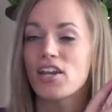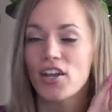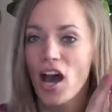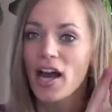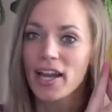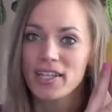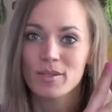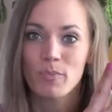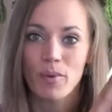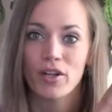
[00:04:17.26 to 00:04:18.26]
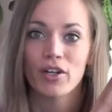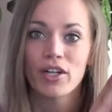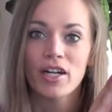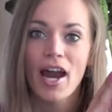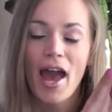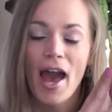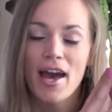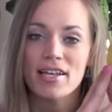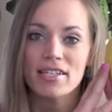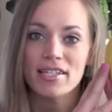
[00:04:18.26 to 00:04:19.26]
not as bitter
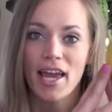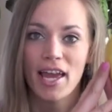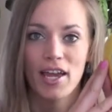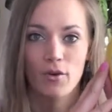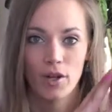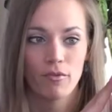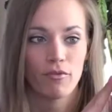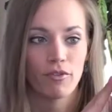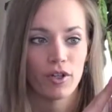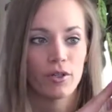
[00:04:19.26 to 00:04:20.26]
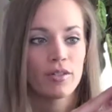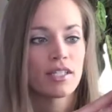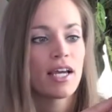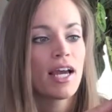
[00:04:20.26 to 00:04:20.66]
as a grapefruit,